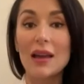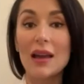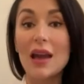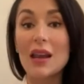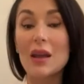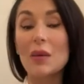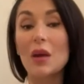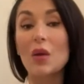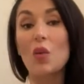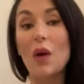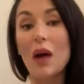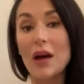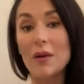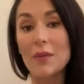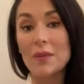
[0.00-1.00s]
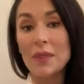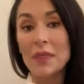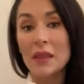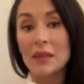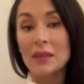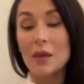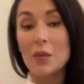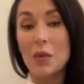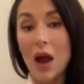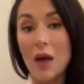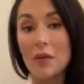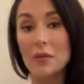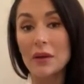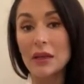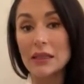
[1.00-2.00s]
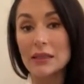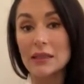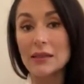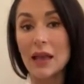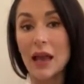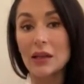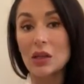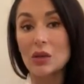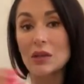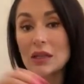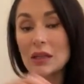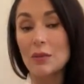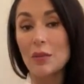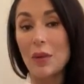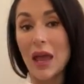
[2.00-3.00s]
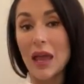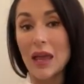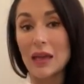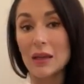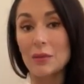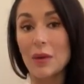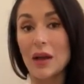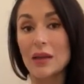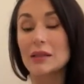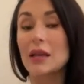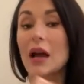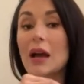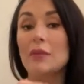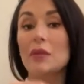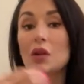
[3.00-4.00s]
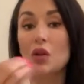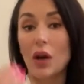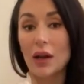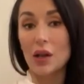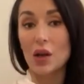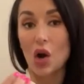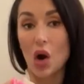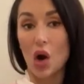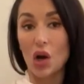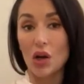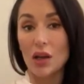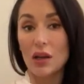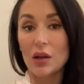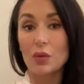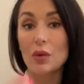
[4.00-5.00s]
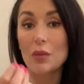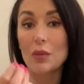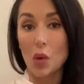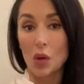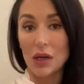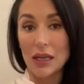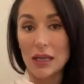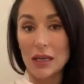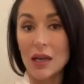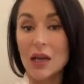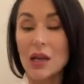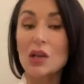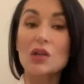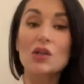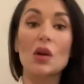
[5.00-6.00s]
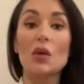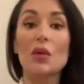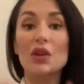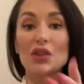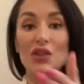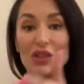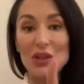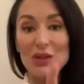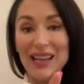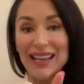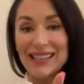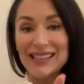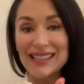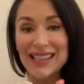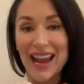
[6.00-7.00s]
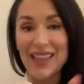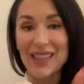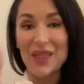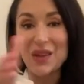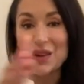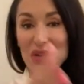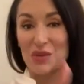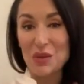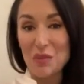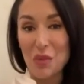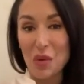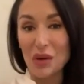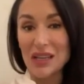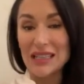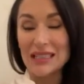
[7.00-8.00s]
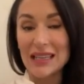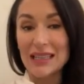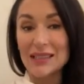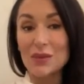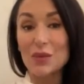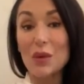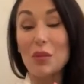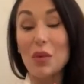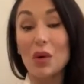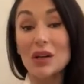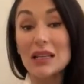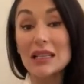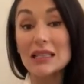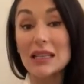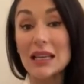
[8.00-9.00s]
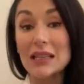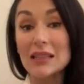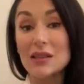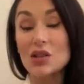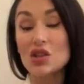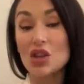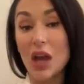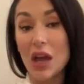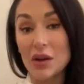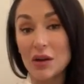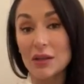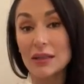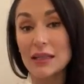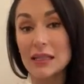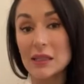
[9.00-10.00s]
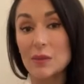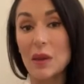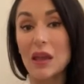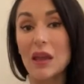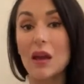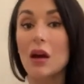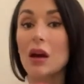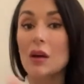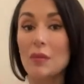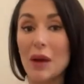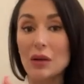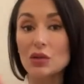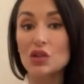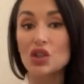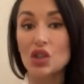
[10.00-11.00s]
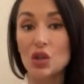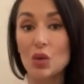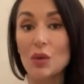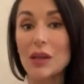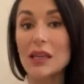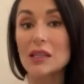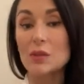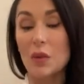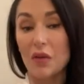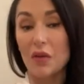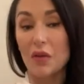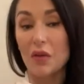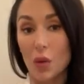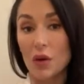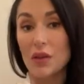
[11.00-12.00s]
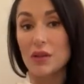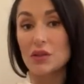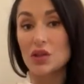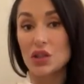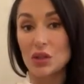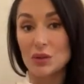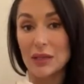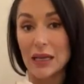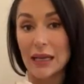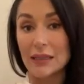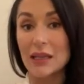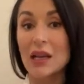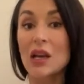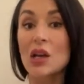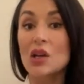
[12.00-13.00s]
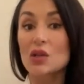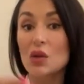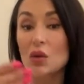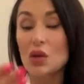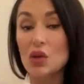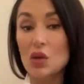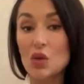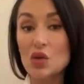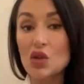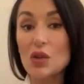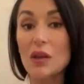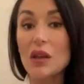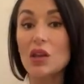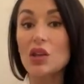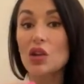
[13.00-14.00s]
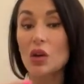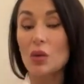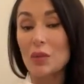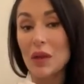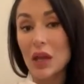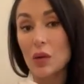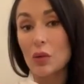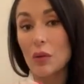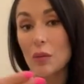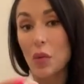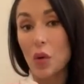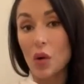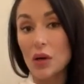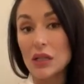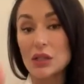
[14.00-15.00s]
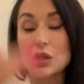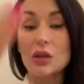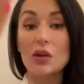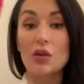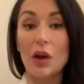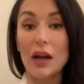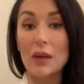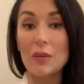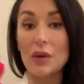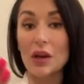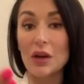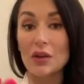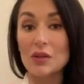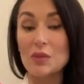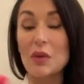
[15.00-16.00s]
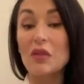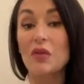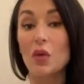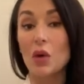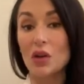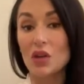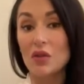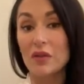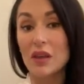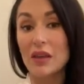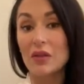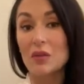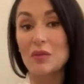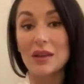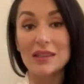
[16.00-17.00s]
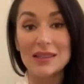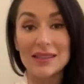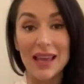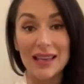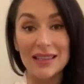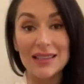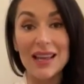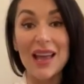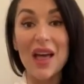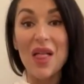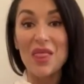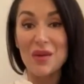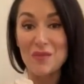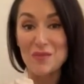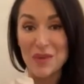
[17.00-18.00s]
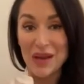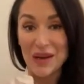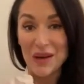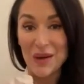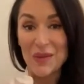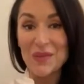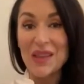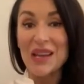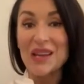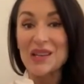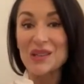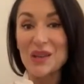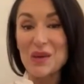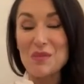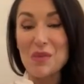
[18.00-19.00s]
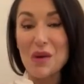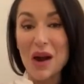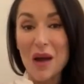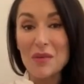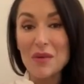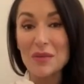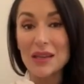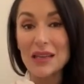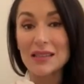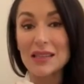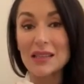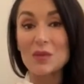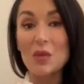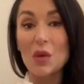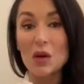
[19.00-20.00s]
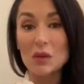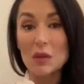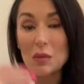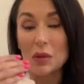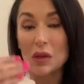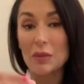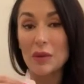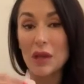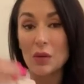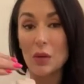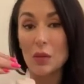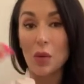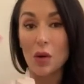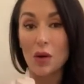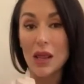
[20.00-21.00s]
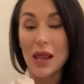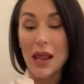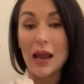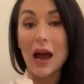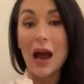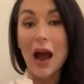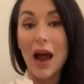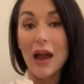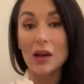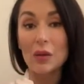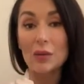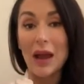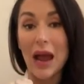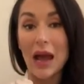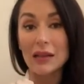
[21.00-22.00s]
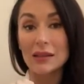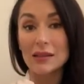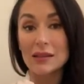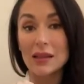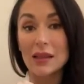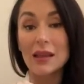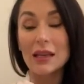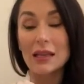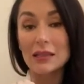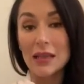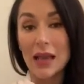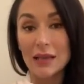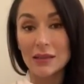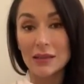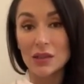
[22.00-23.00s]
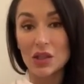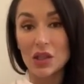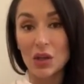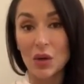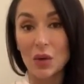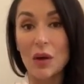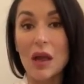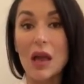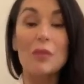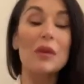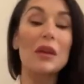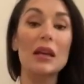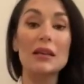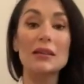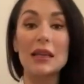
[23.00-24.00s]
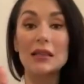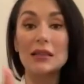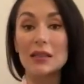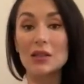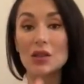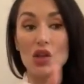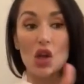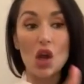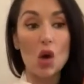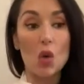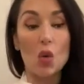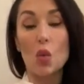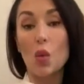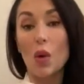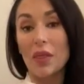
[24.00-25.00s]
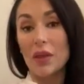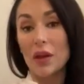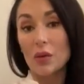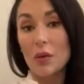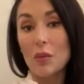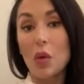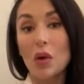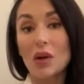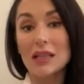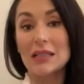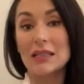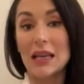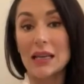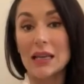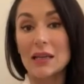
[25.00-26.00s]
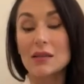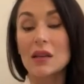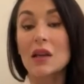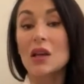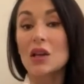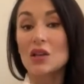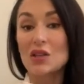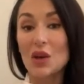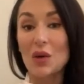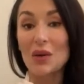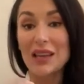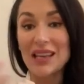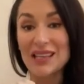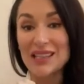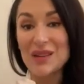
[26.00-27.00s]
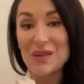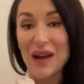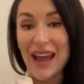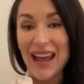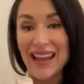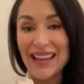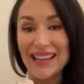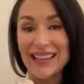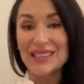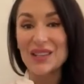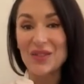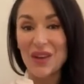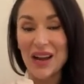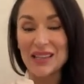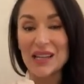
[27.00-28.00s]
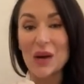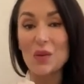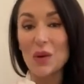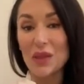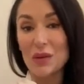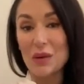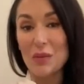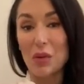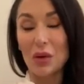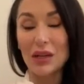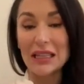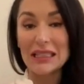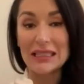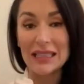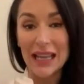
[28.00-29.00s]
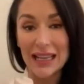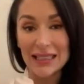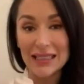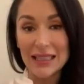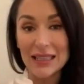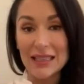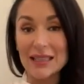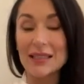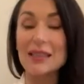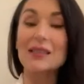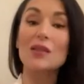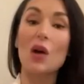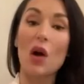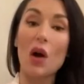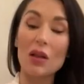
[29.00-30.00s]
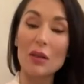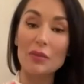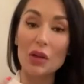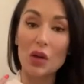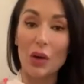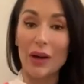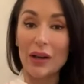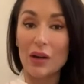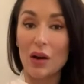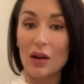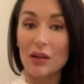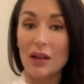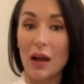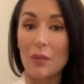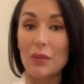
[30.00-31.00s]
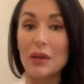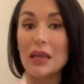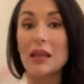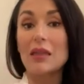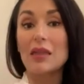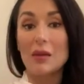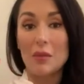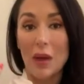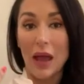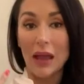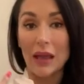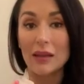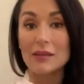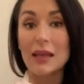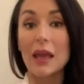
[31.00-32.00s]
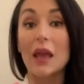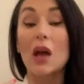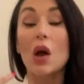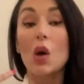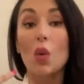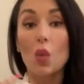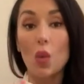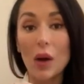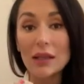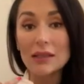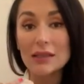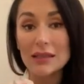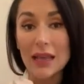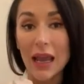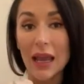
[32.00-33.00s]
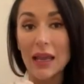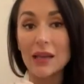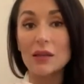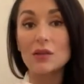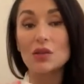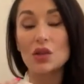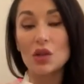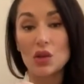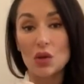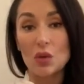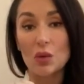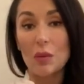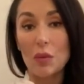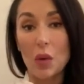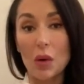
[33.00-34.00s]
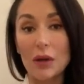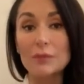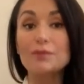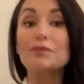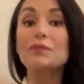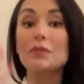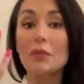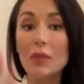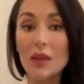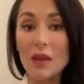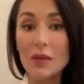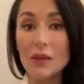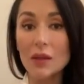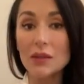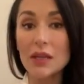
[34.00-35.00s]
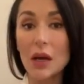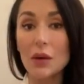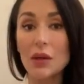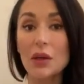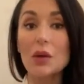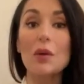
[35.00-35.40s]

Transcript: And I'm like, well, the problem is that you didn't pay it by the time the credit card reported. So there's due dates and then there's reporting dates. Reporting dates, generally speaking, are about 2 weeks before the due date. So usually you're being reported to the credit bureaus before you've even been sent the bill. So the problem is most people are being reported at a higher balance than they intended to because they didn't know when their reporting date is. So easy way to find out when the reporting date is call up the credit card company, the bank, say, what day do you report? They'll tell you,